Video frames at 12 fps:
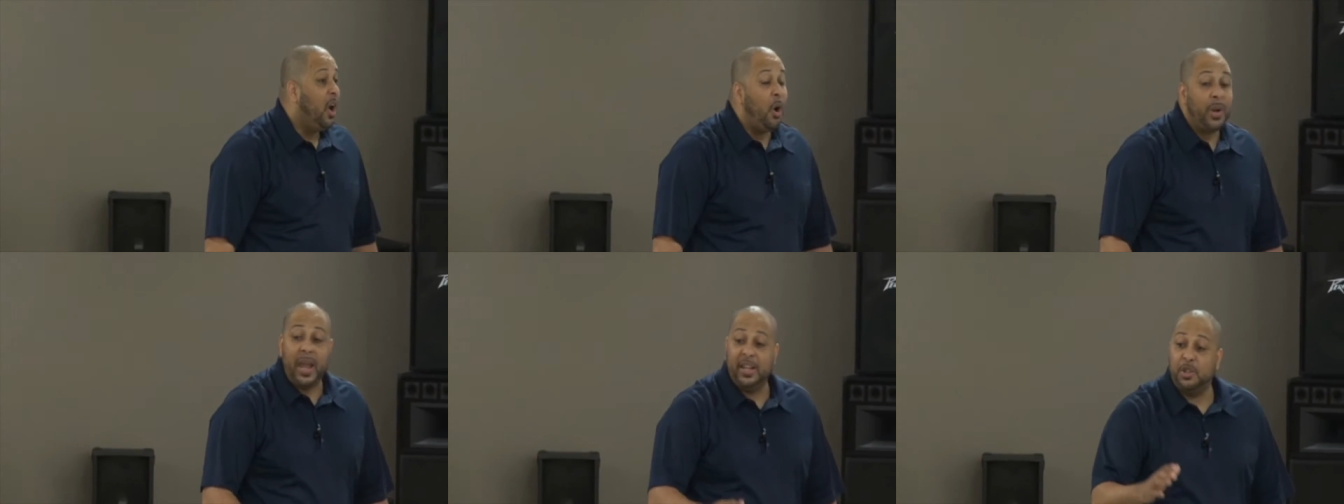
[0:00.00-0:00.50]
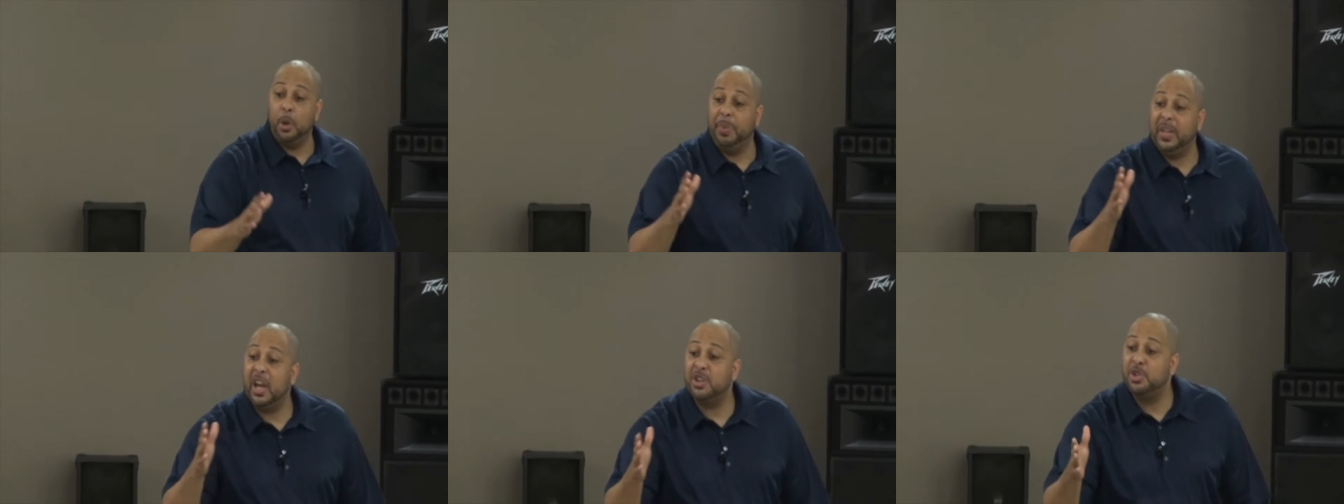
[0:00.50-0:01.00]
Okay, so
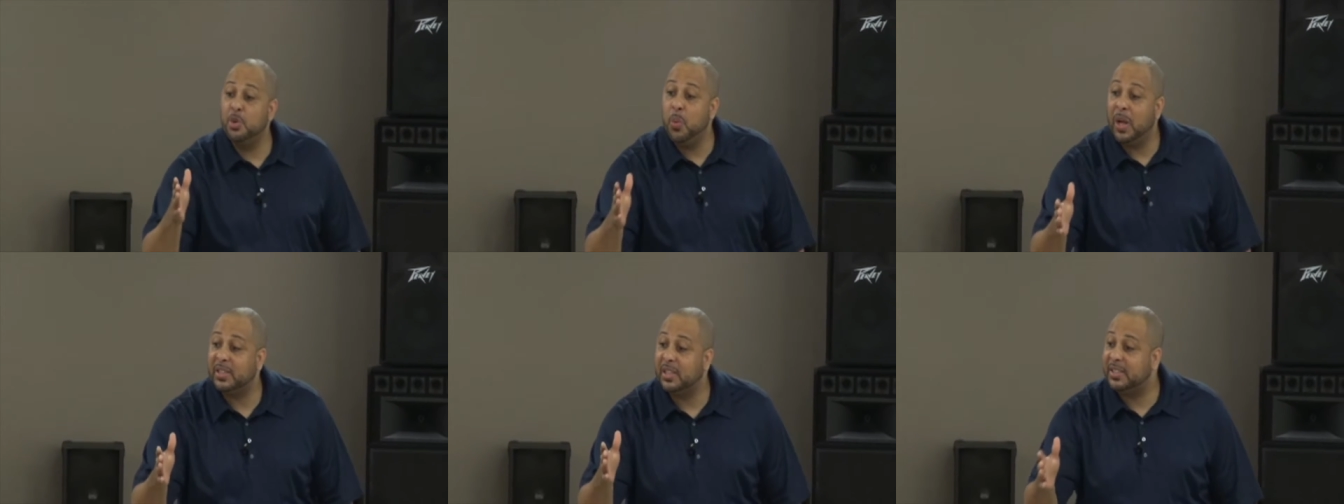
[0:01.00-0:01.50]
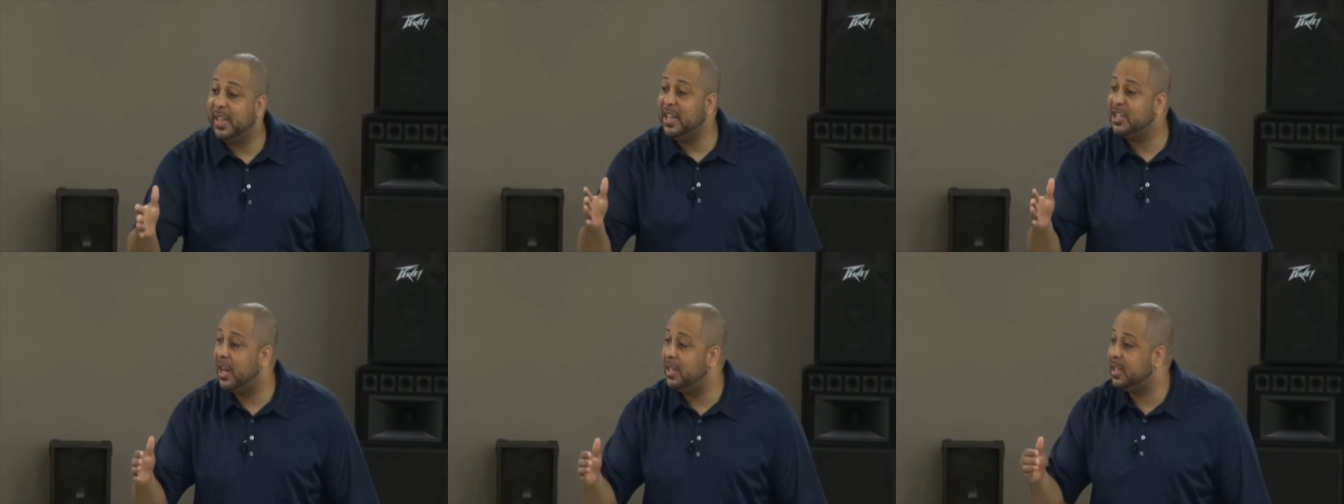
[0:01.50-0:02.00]
because you want to see
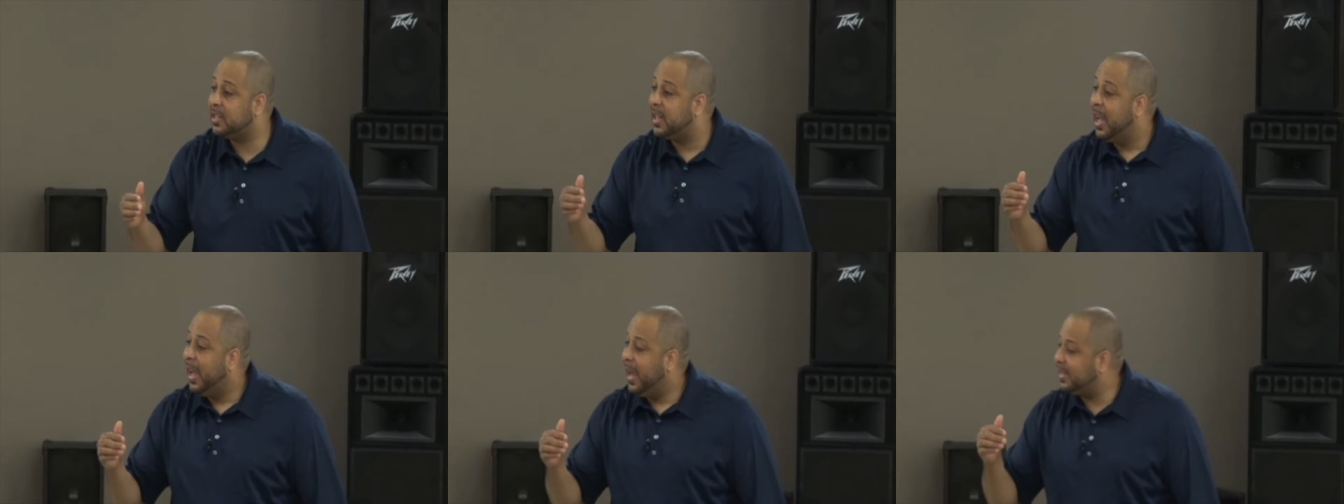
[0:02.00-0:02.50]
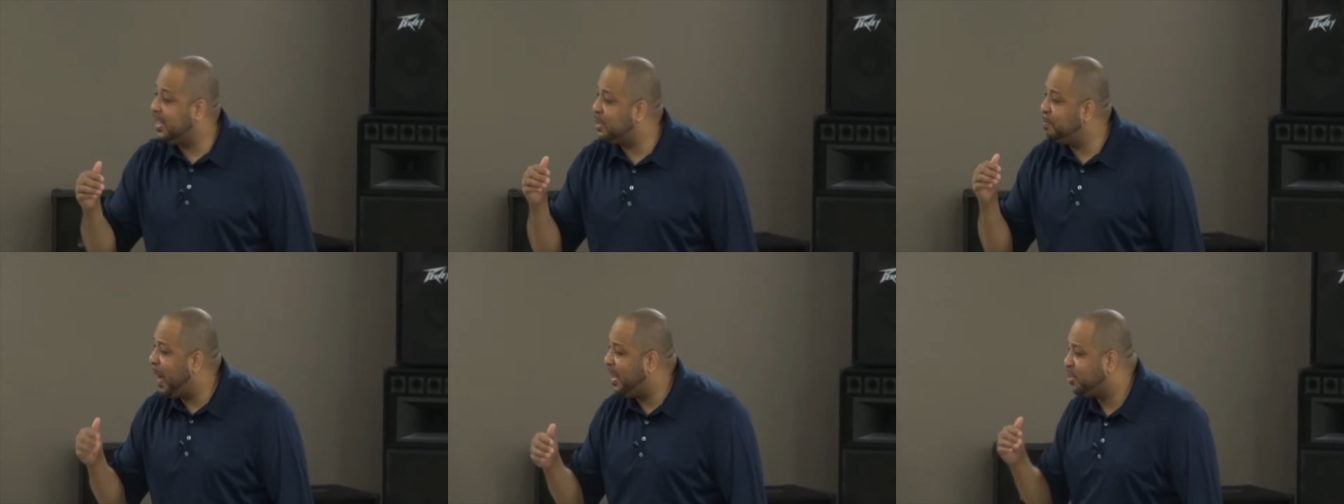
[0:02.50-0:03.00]
Jesus, is this
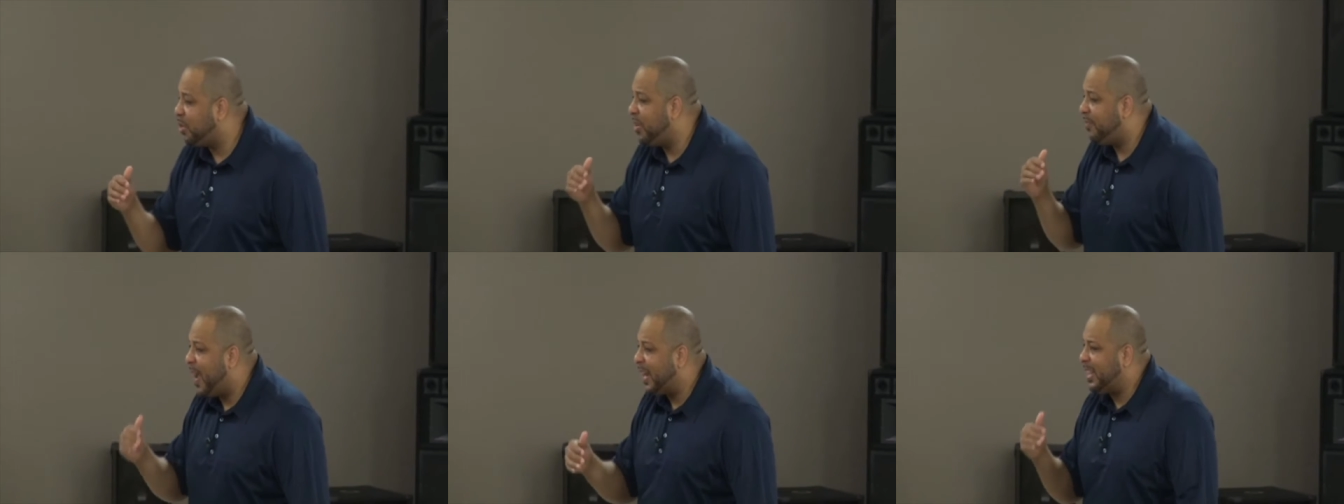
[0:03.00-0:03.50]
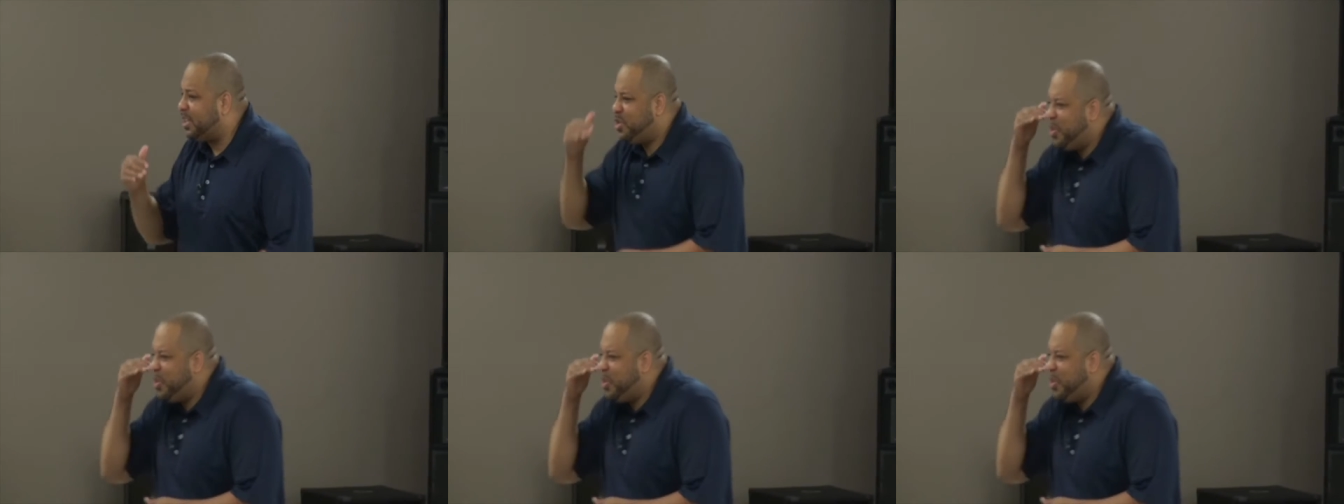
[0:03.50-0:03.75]
based on the fact that